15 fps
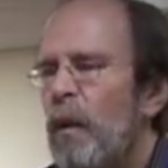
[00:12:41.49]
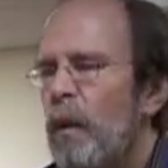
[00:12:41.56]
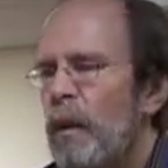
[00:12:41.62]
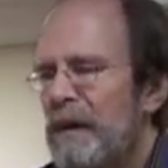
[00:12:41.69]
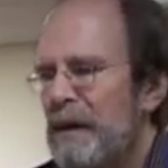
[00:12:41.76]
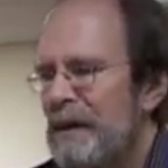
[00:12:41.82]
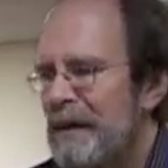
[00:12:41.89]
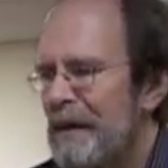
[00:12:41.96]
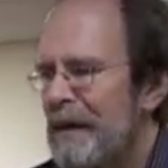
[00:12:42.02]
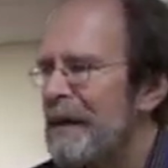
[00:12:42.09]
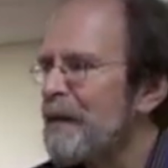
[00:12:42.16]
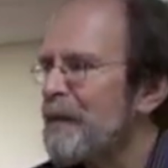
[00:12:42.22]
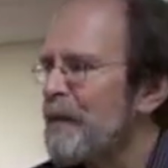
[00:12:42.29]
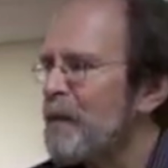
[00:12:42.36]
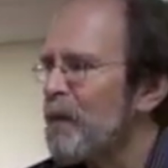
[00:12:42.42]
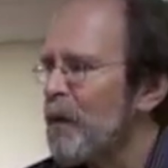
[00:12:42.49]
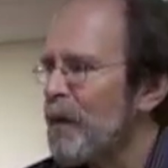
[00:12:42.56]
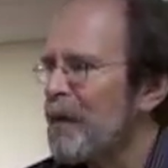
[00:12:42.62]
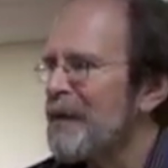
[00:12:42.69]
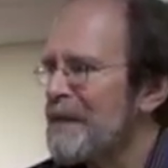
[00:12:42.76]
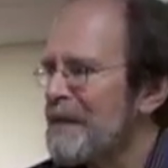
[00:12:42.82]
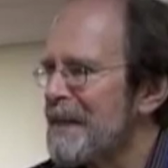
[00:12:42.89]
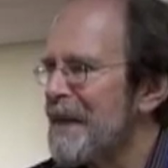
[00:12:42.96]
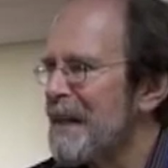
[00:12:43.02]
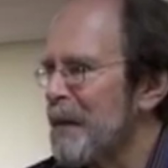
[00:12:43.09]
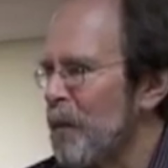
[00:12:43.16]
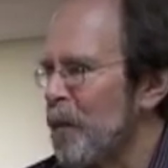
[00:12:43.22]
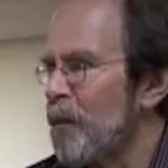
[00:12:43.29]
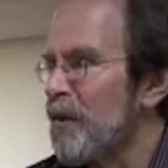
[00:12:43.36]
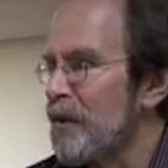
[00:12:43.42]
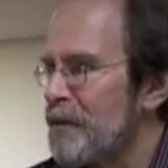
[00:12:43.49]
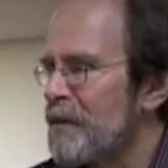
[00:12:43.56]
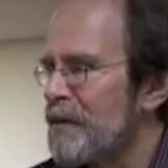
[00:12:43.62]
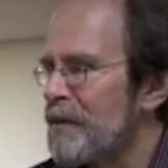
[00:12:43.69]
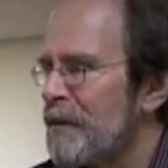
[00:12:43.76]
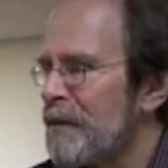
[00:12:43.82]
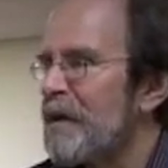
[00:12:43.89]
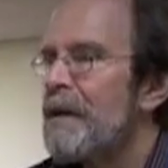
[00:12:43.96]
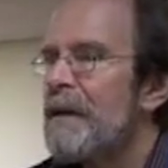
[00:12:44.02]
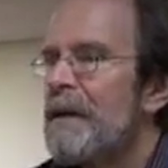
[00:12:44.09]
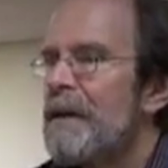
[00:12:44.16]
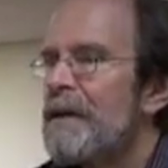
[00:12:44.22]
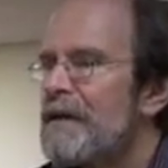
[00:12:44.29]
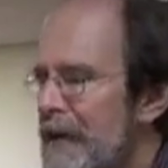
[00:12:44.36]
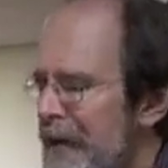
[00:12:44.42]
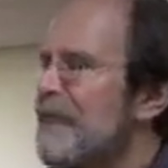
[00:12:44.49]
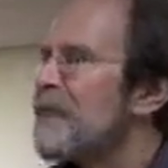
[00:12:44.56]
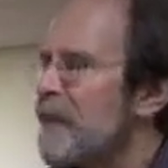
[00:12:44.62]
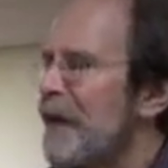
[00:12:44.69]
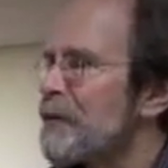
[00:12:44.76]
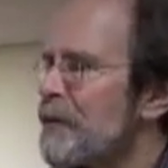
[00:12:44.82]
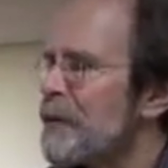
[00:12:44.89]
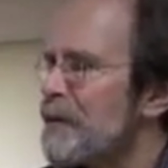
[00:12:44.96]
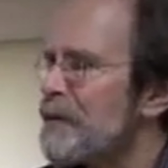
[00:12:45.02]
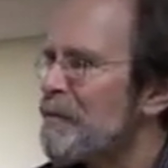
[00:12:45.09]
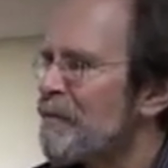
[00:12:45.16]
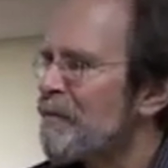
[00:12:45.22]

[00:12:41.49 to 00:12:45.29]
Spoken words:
When you think the world is getting worse, take chances.